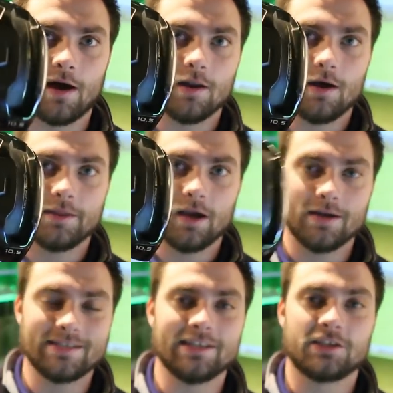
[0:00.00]
I like the
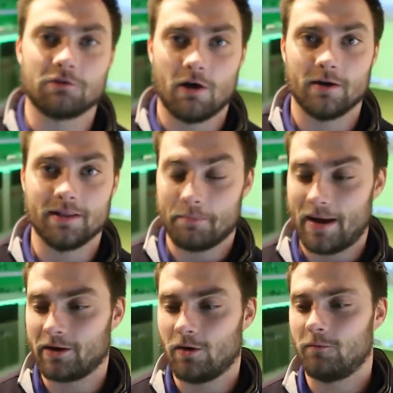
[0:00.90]
idea of starting the
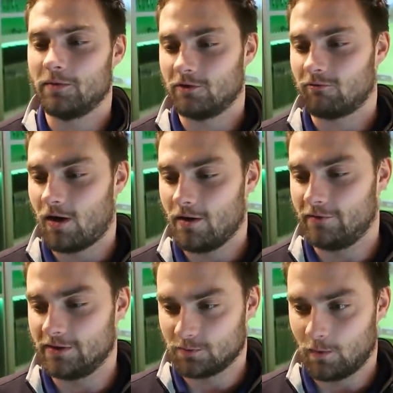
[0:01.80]
bag off with the
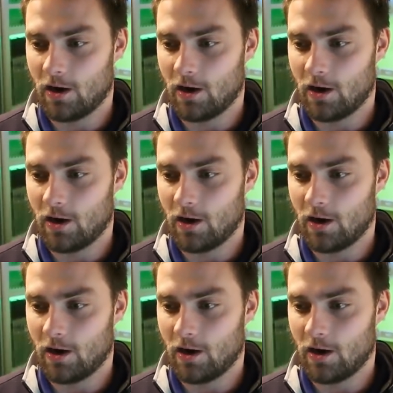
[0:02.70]
driver as